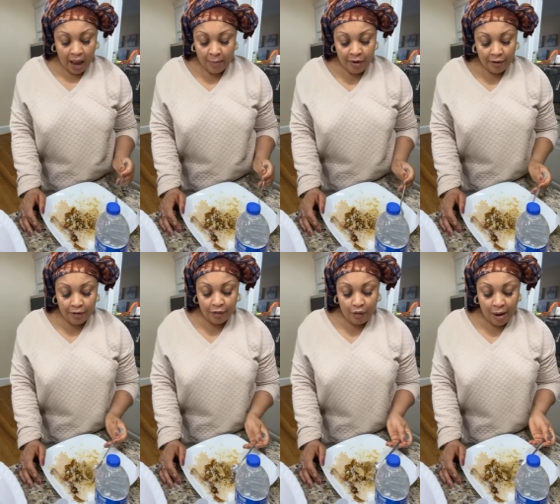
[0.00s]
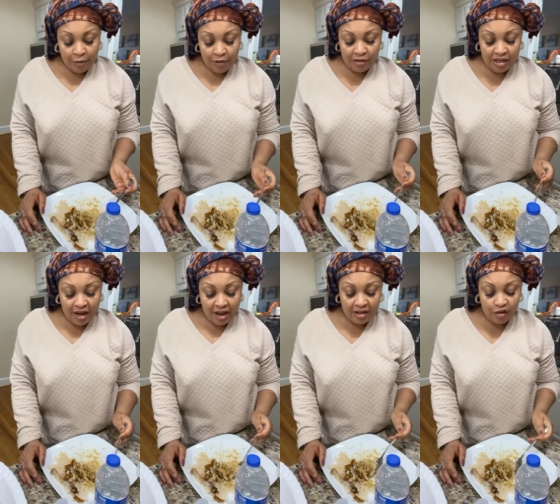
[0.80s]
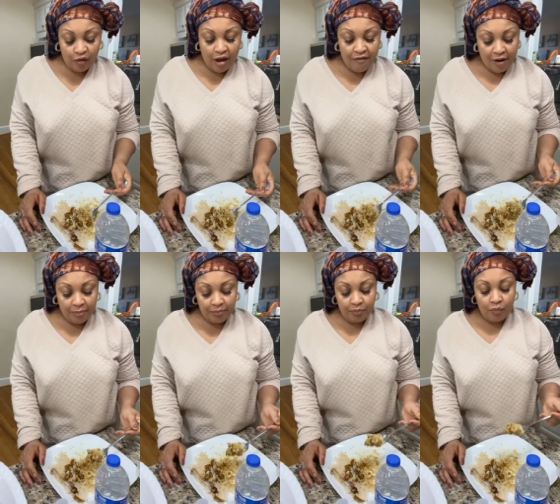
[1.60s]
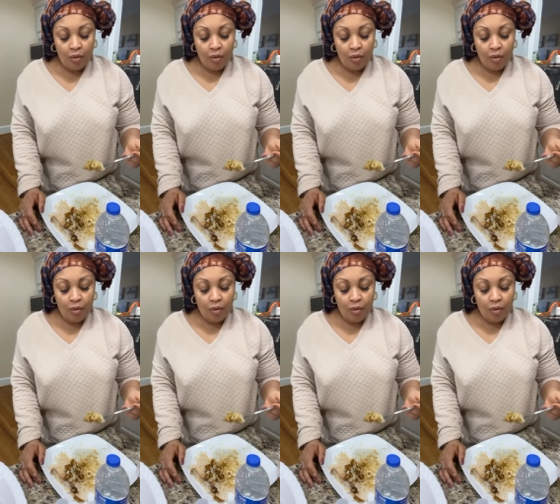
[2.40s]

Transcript: I'm not going to grow. I'm going to stay like this forever.